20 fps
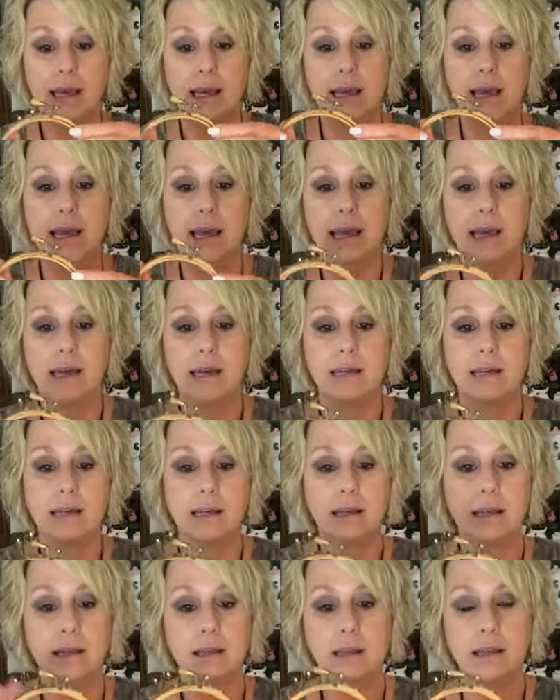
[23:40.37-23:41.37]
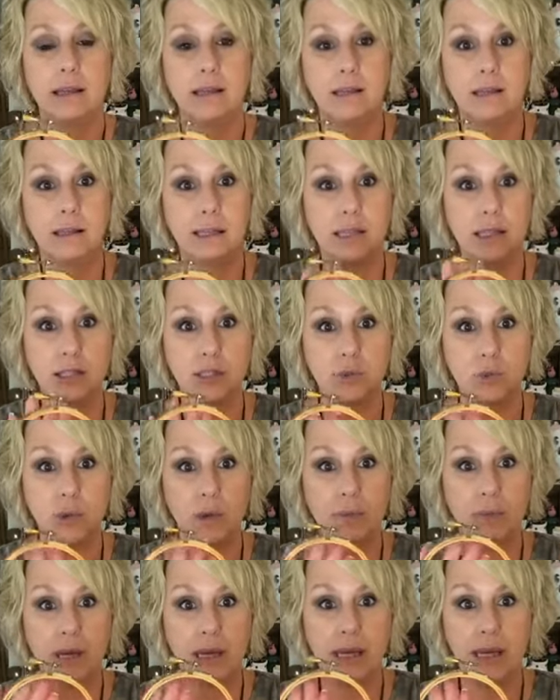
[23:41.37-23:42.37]
and this
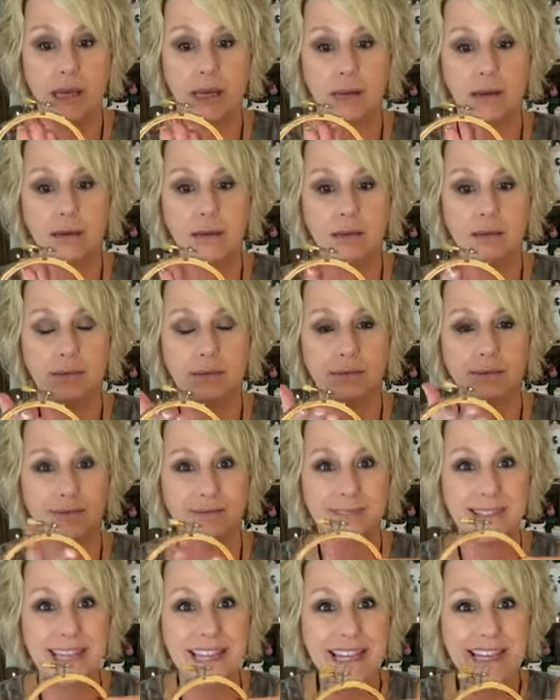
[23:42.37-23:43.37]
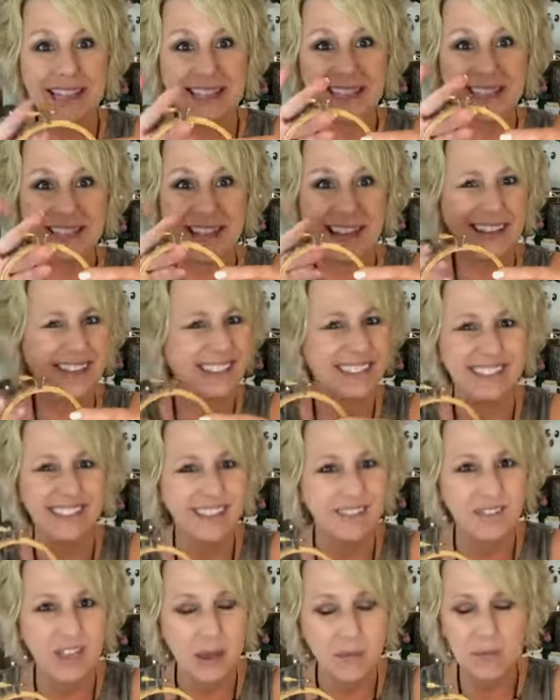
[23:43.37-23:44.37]
would be the inside,
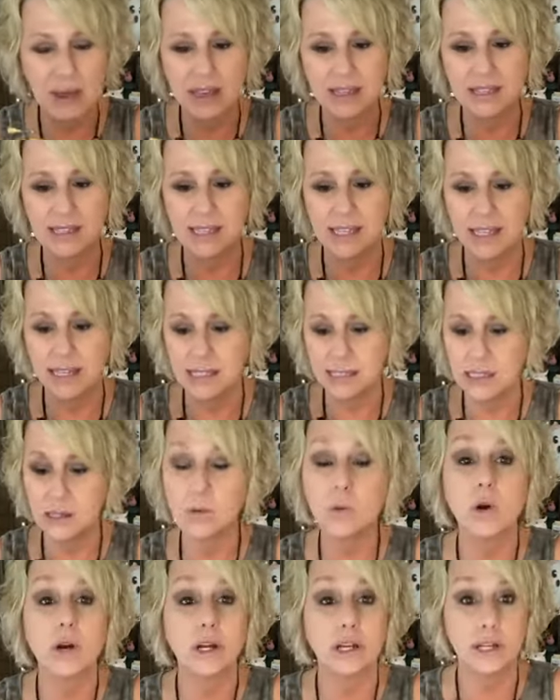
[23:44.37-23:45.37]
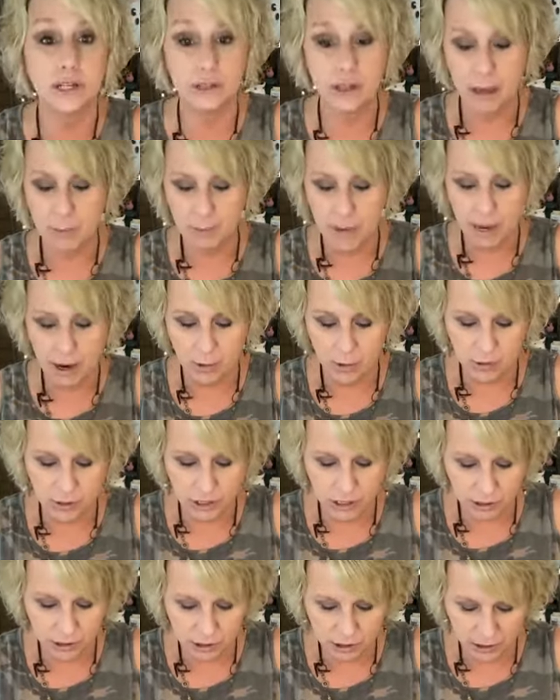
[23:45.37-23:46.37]
if that makes sense. We're gonna do that
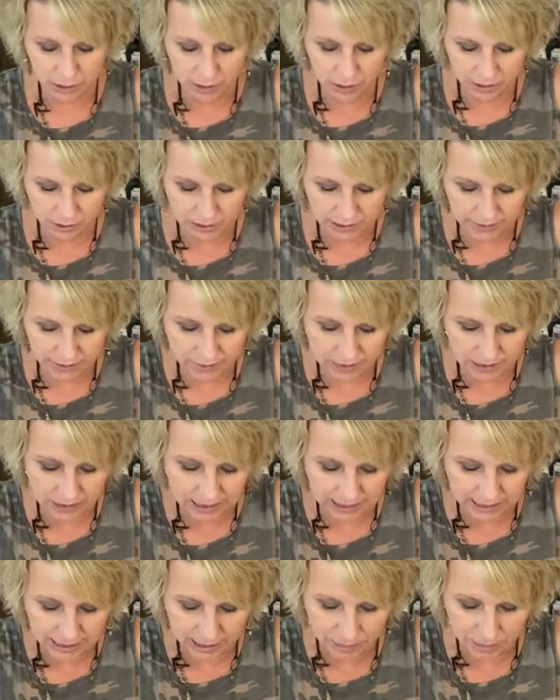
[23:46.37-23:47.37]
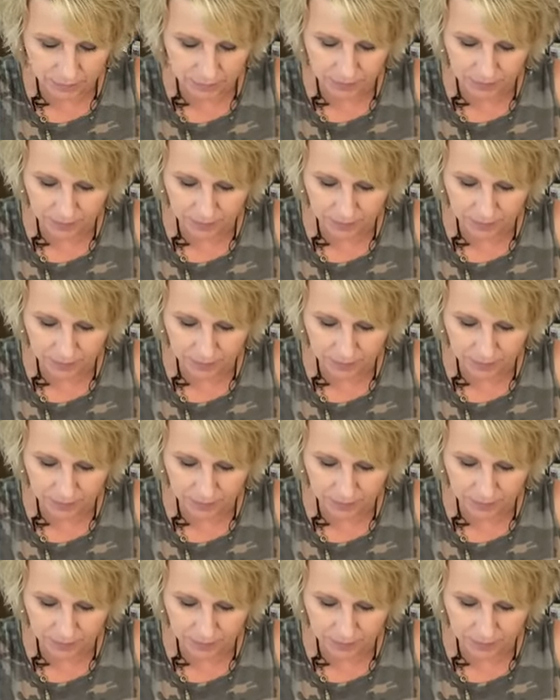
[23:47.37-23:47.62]
backwards. I'll show you, it leaves a lip.